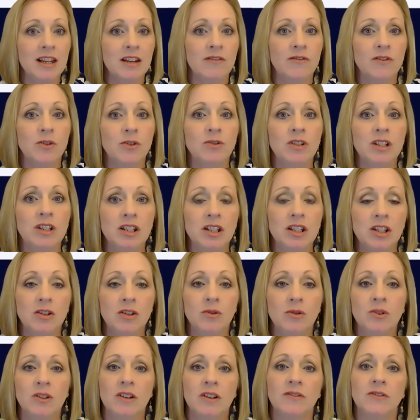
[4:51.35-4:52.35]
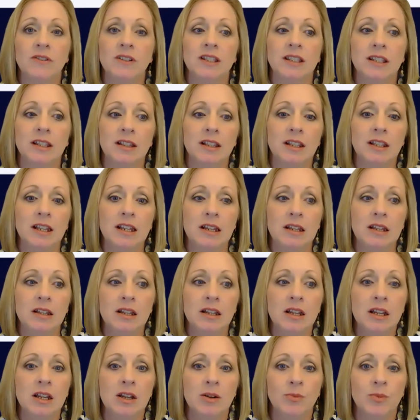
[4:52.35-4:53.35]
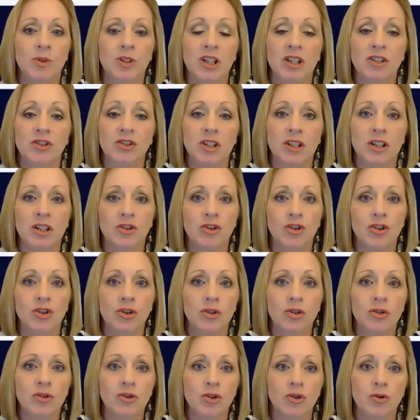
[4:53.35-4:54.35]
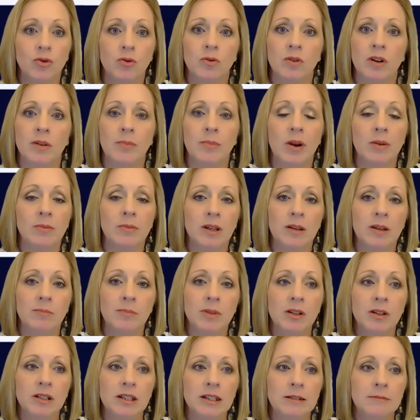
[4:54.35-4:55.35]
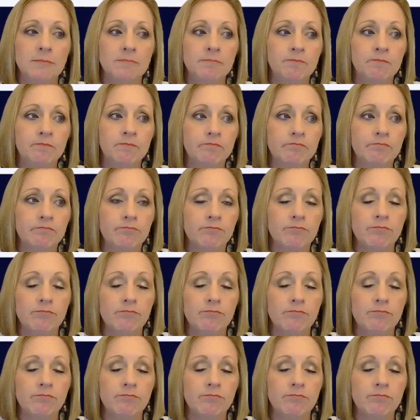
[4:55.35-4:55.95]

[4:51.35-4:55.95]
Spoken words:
If you need to use a facility, potentially a church or a public building,